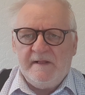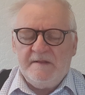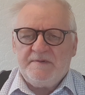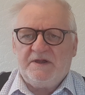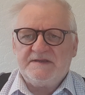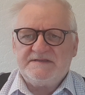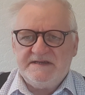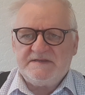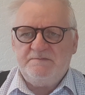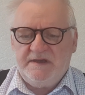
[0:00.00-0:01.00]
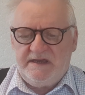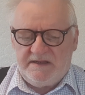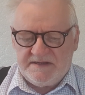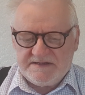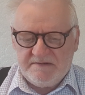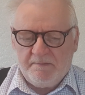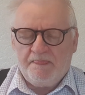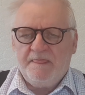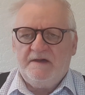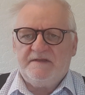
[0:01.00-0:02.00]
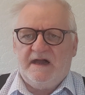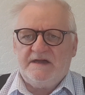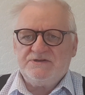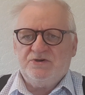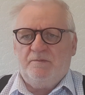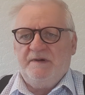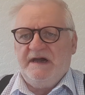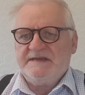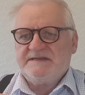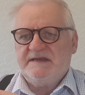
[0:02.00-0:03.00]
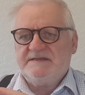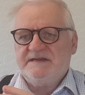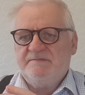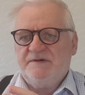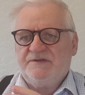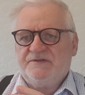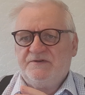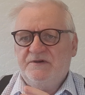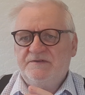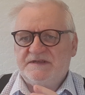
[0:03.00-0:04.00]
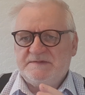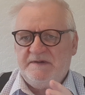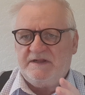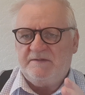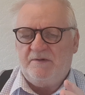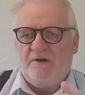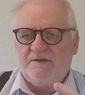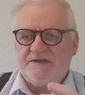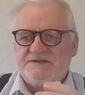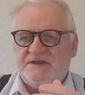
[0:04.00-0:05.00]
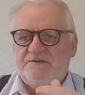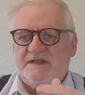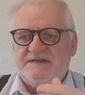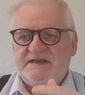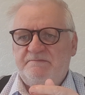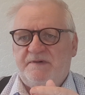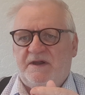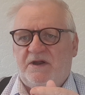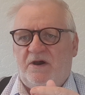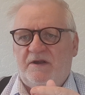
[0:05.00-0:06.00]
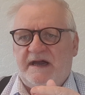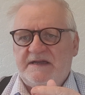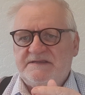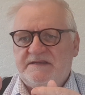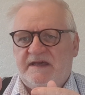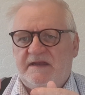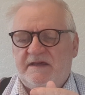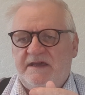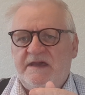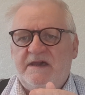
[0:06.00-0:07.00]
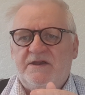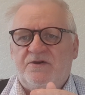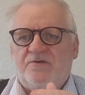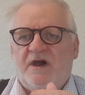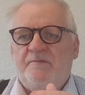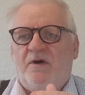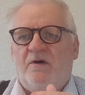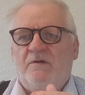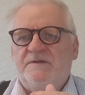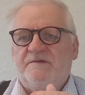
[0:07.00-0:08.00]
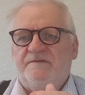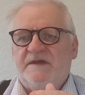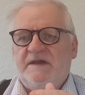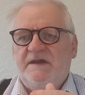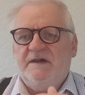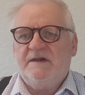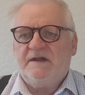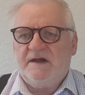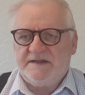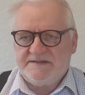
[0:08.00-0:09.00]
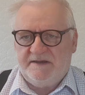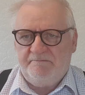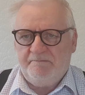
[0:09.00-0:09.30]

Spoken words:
because this means that as you're passing timber through the spindle molder, so the timber can't accidentally grab hold of the cutter.